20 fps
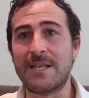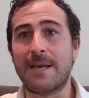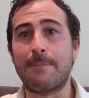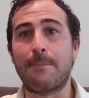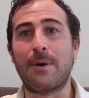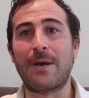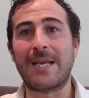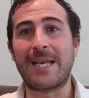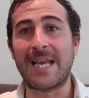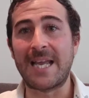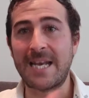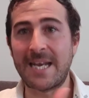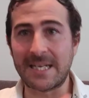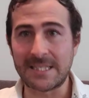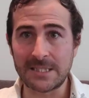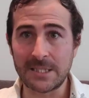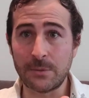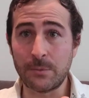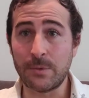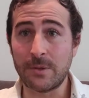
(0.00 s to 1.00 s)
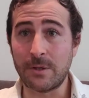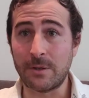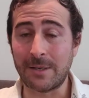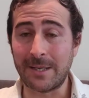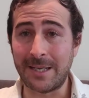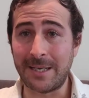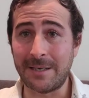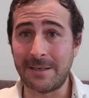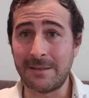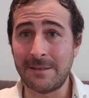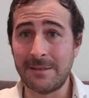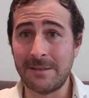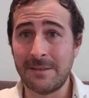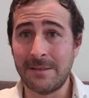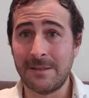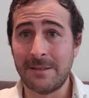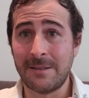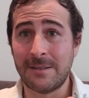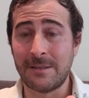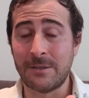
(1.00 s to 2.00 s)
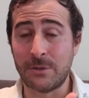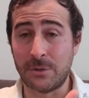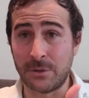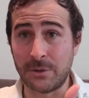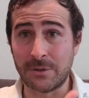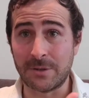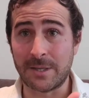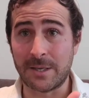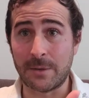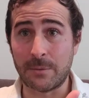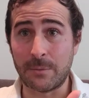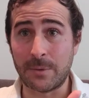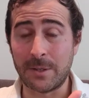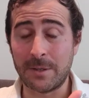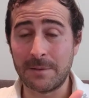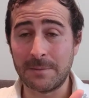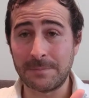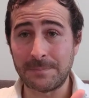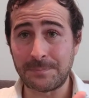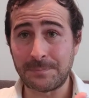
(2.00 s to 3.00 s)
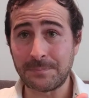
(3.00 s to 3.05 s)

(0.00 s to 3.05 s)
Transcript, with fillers: that by connecting with your leader, who you're there with.